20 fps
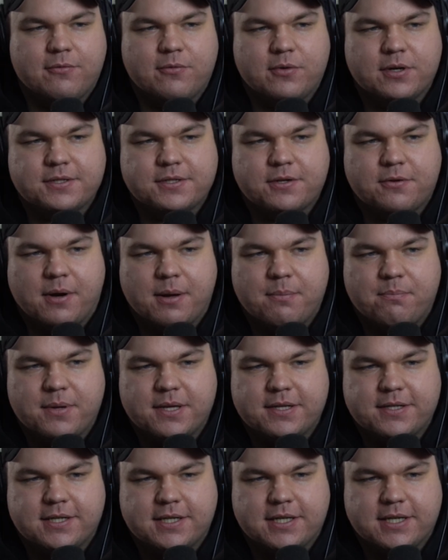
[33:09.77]
was quite
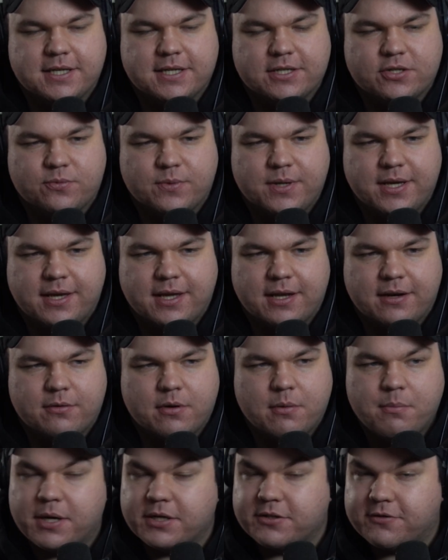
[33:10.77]
busy this week, and there
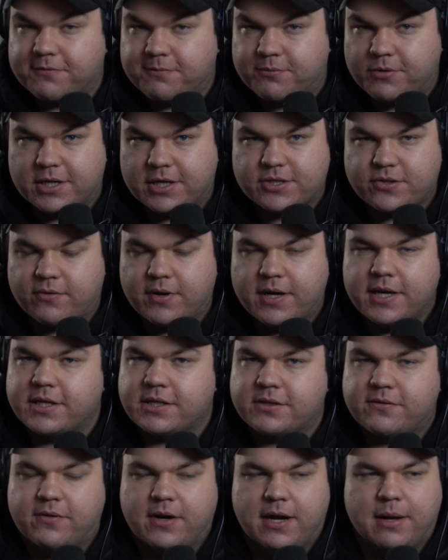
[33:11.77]
were a bunch of press
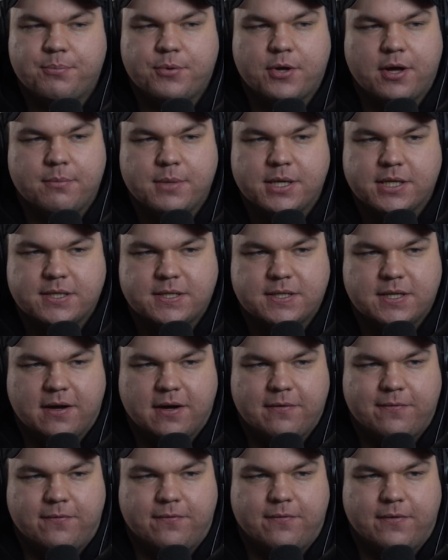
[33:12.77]
screenings for upcoming
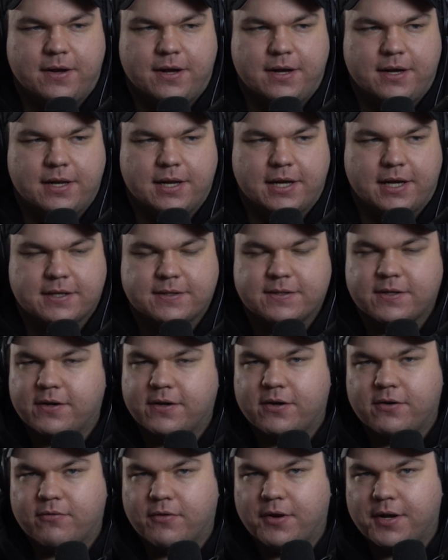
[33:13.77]
stuff. Like I
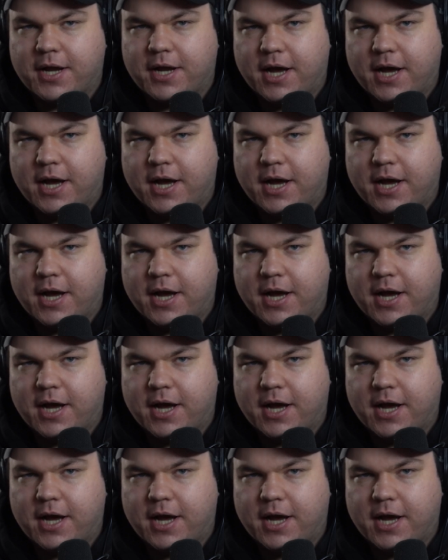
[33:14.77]
saw Ron